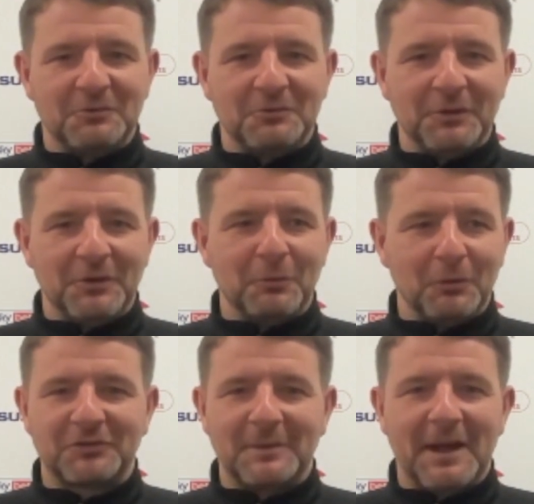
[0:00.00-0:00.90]
who's
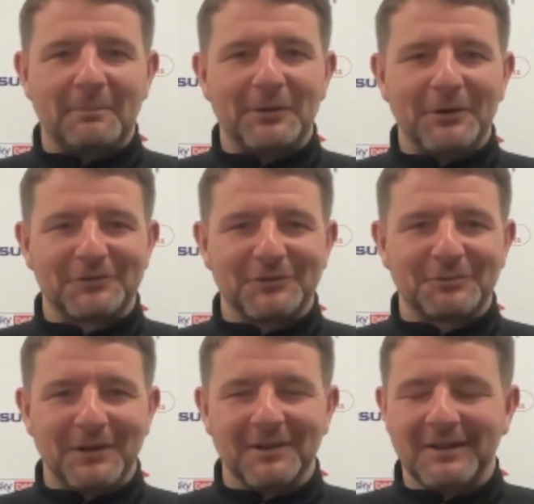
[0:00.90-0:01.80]
who wants to be that
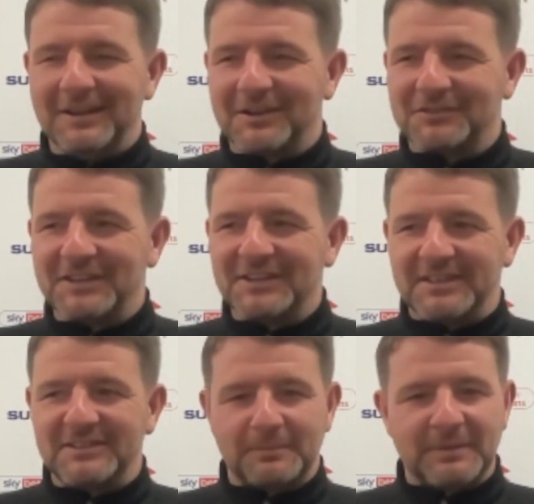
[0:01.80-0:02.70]
person as well because
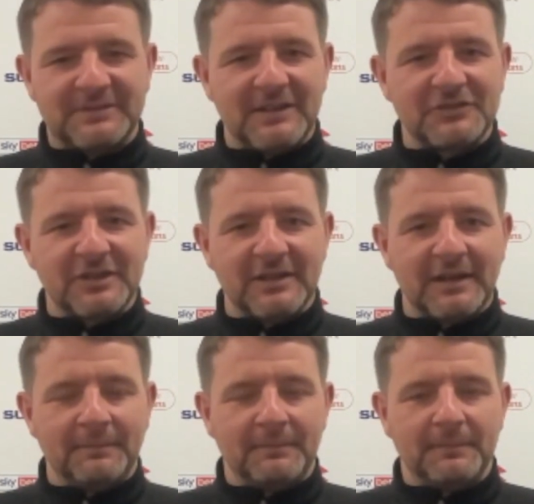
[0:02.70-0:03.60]
he sees the
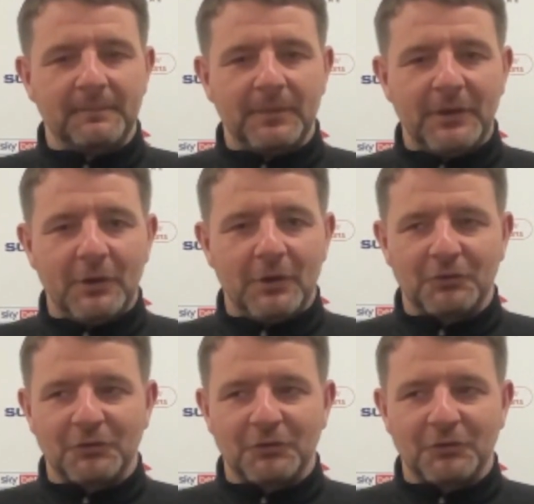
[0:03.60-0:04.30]
potential in him, but he